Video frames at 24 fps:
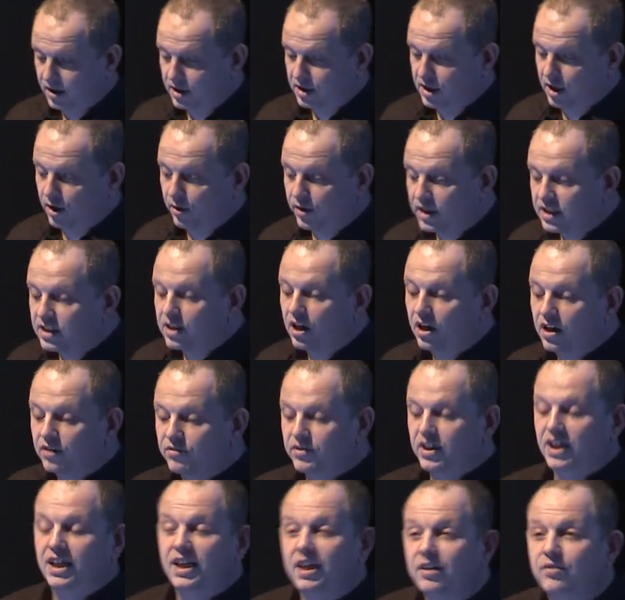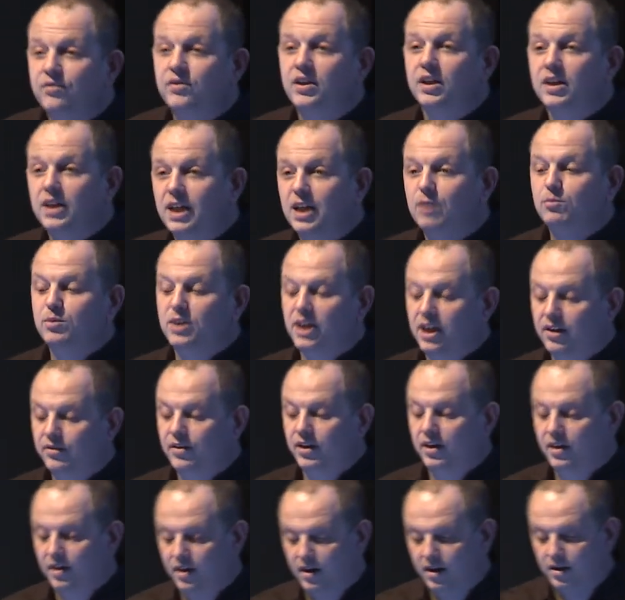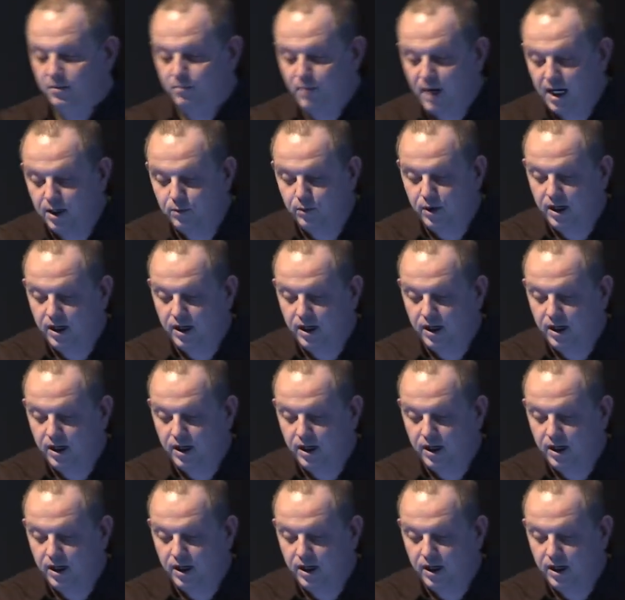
So it's kind of the gift that keeps giving in a bad